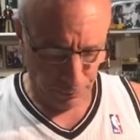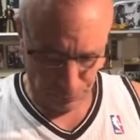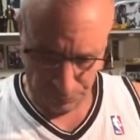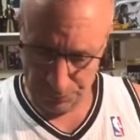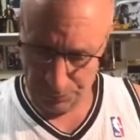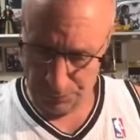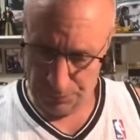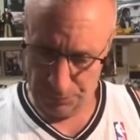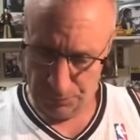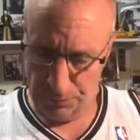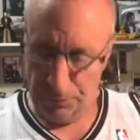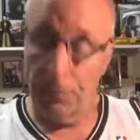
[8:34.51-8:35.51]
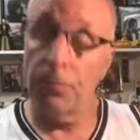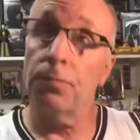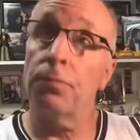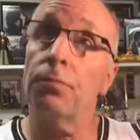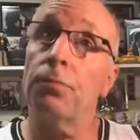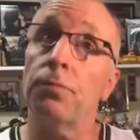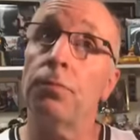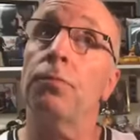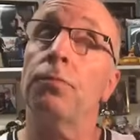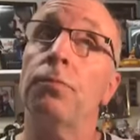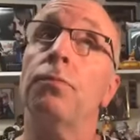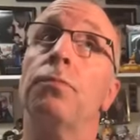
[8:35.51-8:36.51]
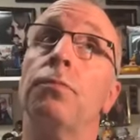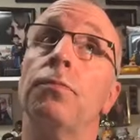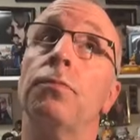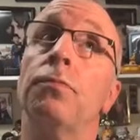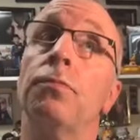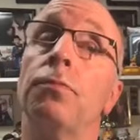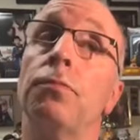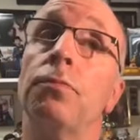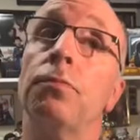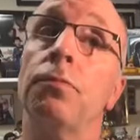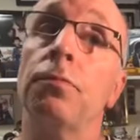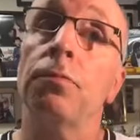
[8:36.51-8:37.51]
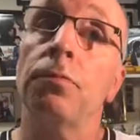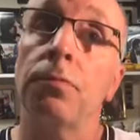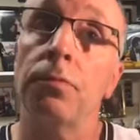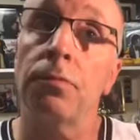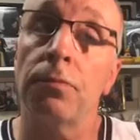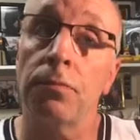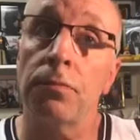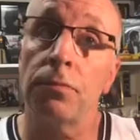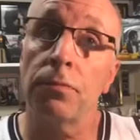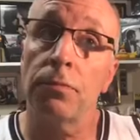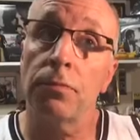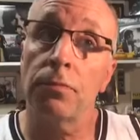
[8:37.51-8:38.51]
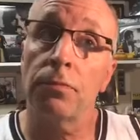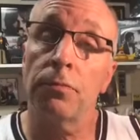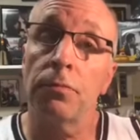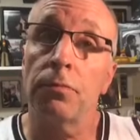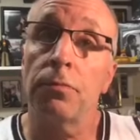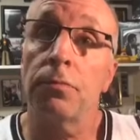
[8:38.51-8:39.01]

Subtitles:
No one is speaking in this clip.